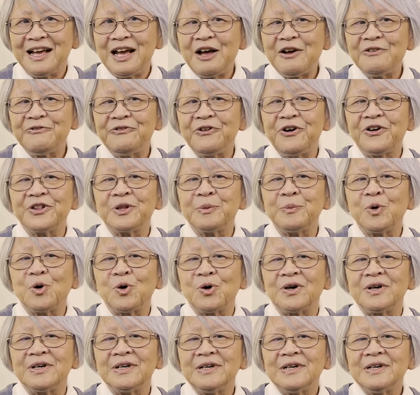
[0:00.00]

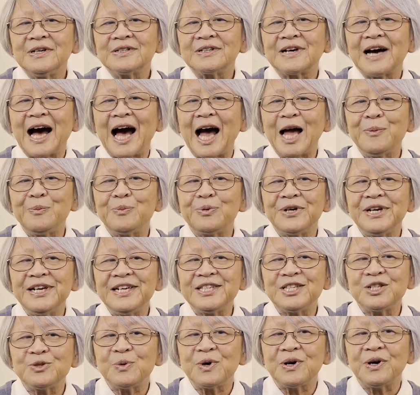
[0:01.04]
Furthermore, the high
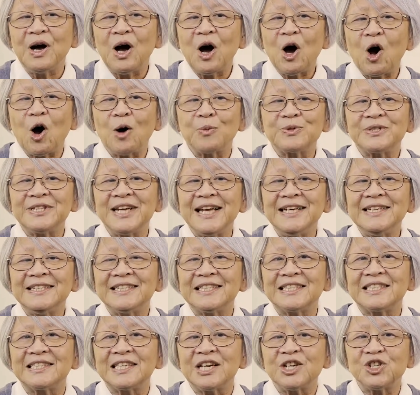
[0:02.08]
priest will obtain
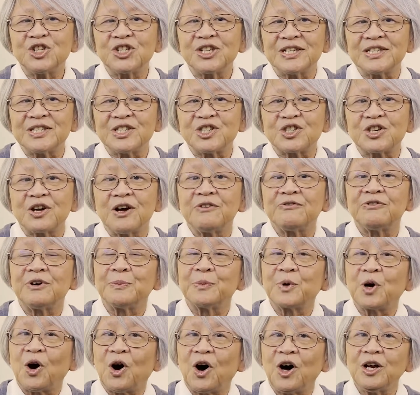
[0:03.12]
decisions
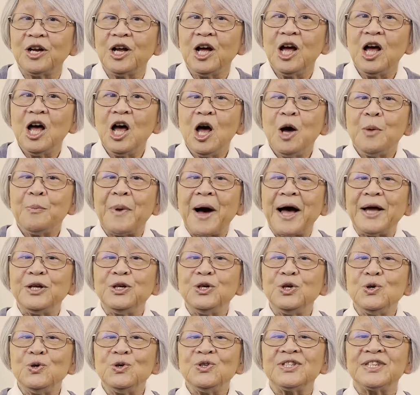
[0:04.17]
from God by
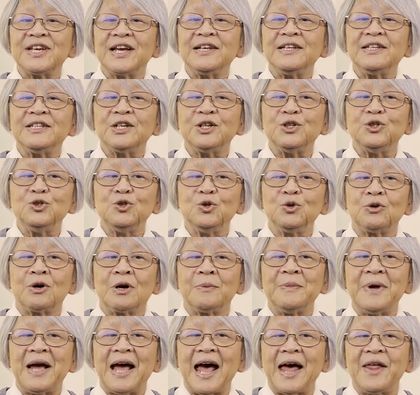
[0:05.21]
using the
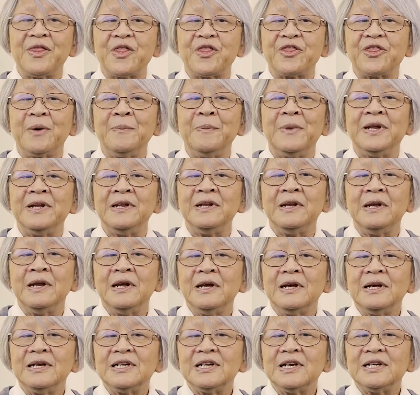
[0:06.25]
Urim and Thummim,
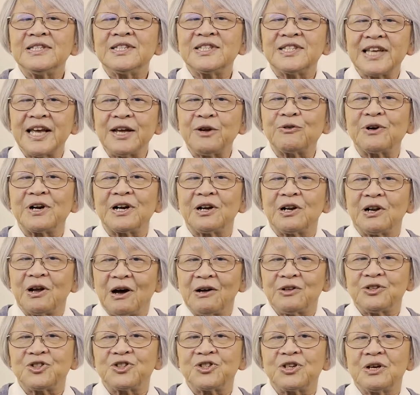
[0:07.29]
sacred
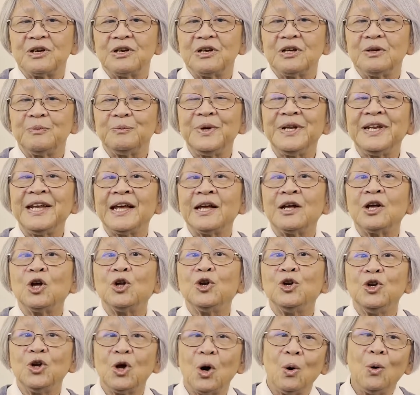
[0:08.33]
lots, meaning
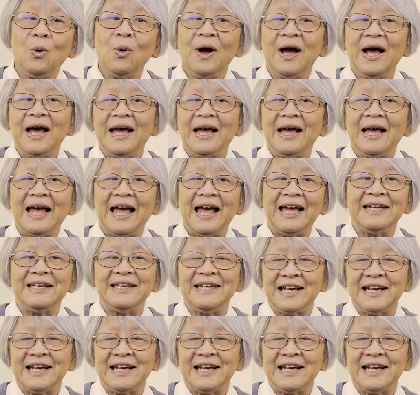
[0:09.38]
no and